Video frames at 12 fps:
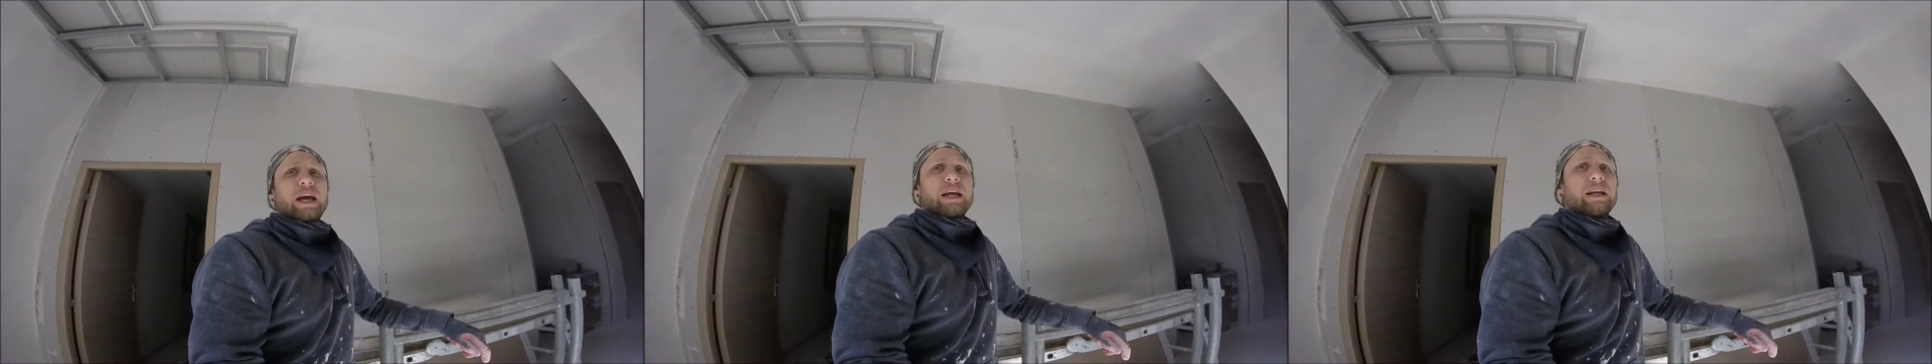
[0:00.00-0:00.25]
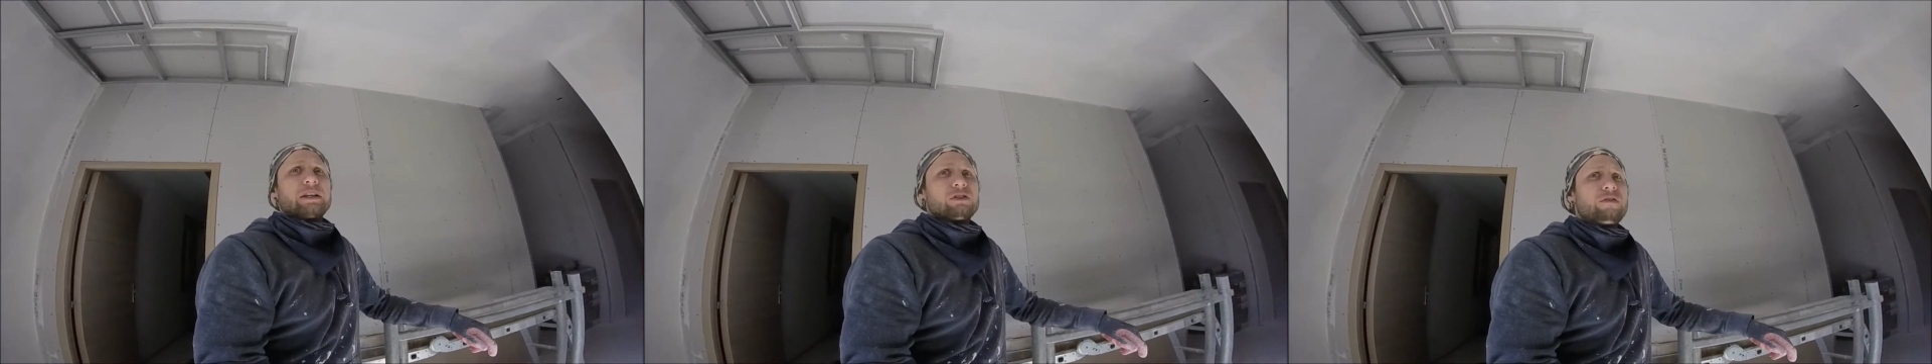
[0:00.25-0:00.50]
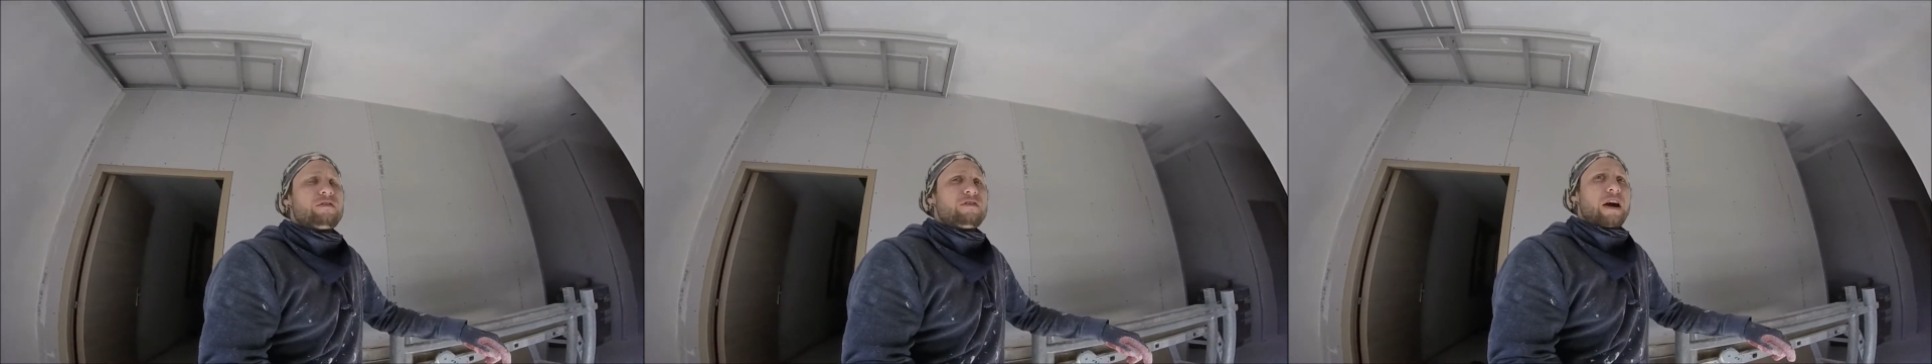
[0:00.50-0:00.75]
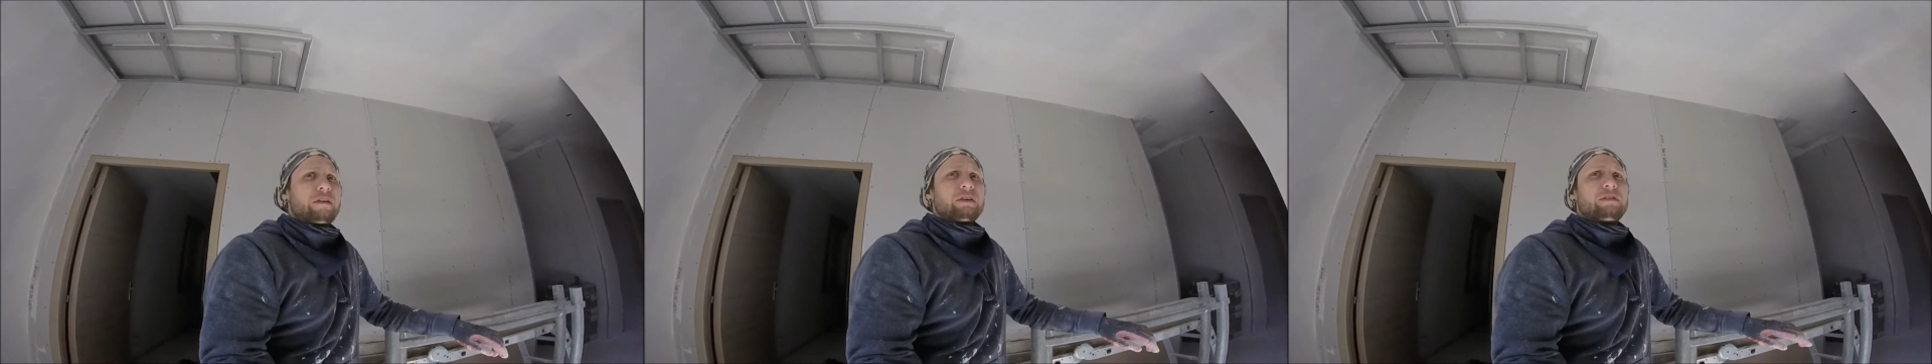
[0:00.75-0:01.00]
and it's
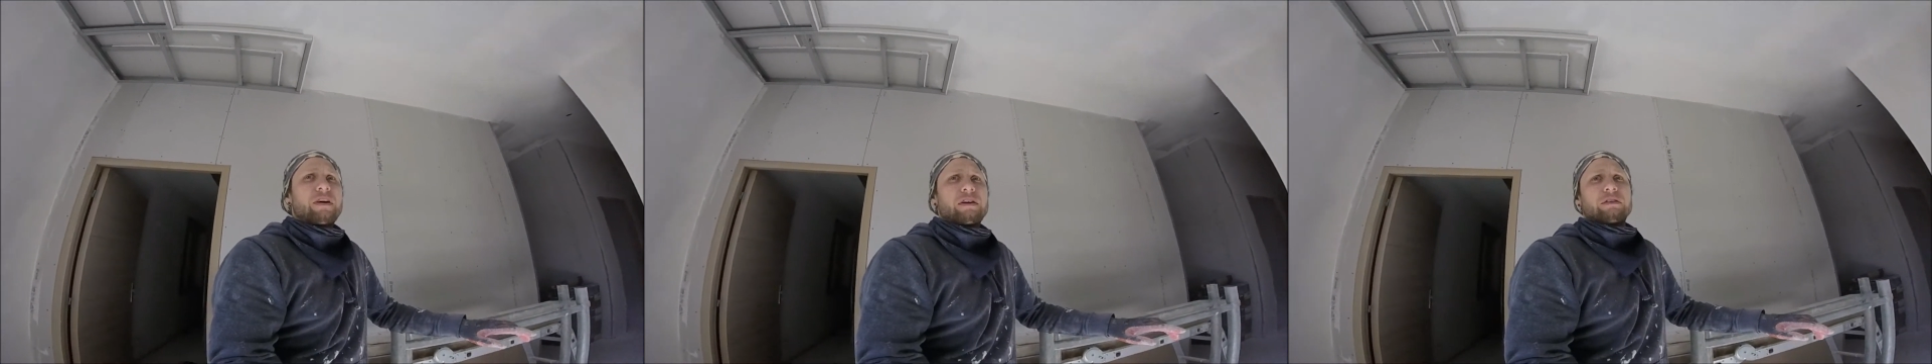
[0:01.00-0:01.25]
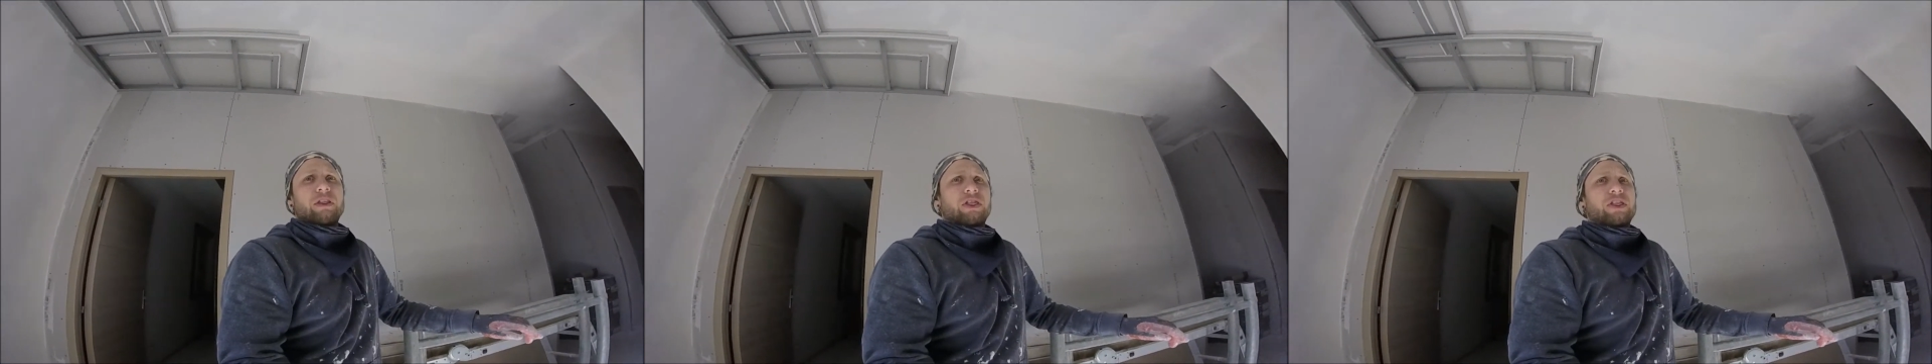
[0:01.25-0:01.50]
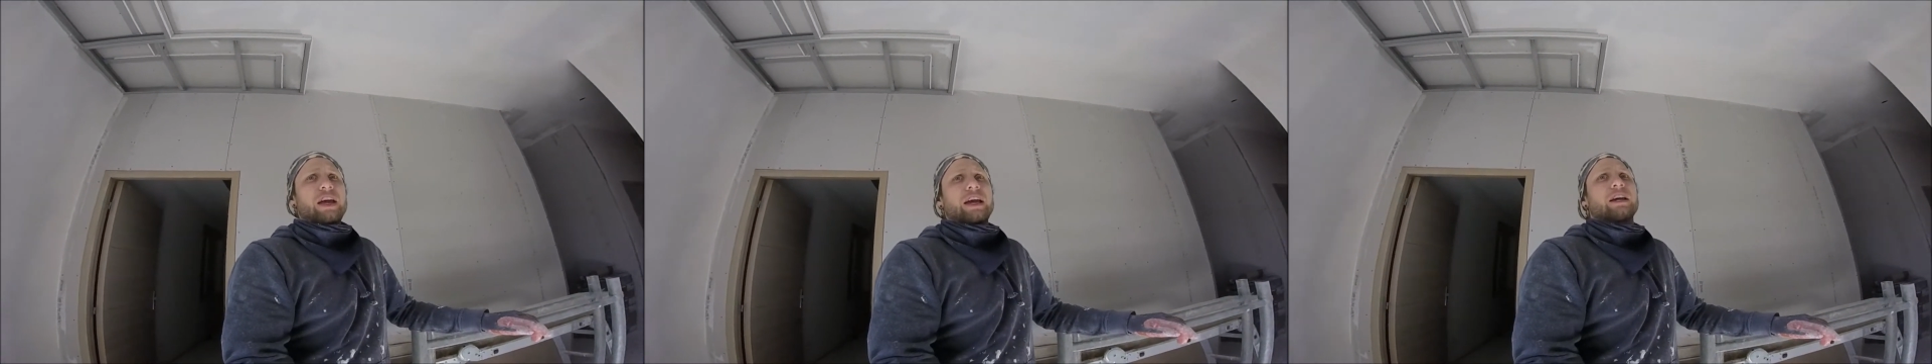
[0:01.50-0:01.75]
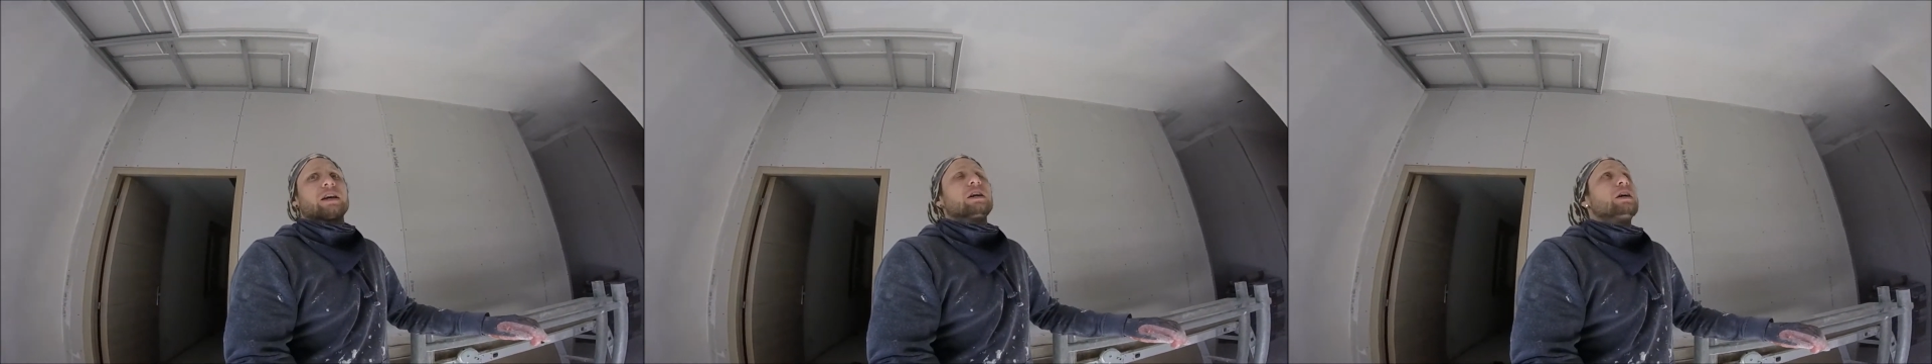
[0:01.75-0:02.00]
very, very thick.